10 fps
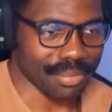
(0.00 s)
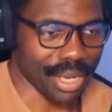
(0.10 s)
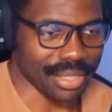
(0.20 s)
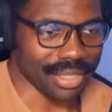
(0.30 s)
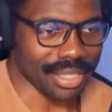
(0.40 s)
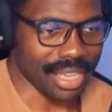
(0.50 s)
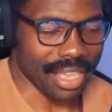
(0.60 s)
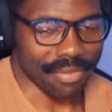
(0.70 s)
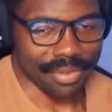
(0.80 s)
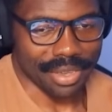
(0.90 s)
but
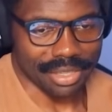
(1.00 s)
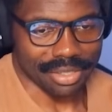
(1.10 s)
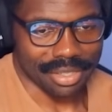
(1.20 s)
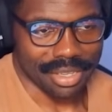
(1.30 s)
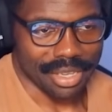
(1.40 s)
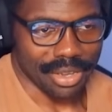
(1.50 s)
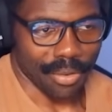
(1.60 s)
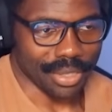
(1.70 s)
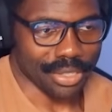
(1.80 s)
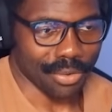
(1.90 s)
if he's
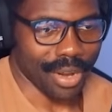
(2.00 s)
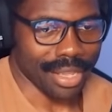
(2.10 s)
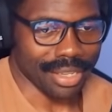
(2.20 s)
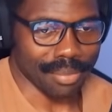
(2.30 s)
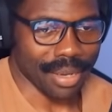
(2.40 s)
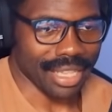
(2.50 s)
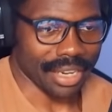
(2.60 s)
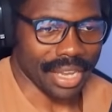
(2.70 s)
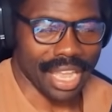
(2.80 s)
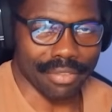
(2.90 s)
only surrounded by
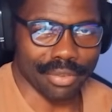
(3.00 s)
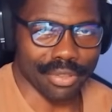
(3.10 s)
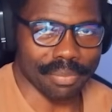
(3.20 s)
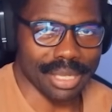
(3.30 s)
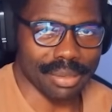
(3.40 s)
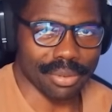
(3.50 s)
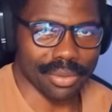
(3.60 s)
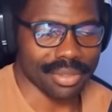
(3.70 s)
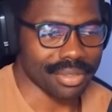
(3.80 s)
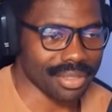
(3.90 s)
like a handful of
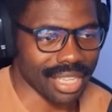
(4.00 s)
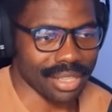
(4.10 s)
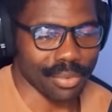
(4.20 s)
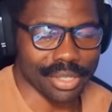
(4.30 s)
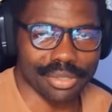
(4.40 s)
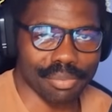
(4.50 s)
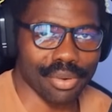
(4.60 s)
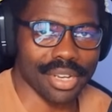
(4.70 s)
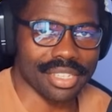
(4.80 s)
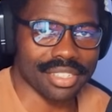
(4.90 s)
people, then what's the
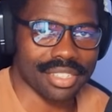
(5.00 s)
point?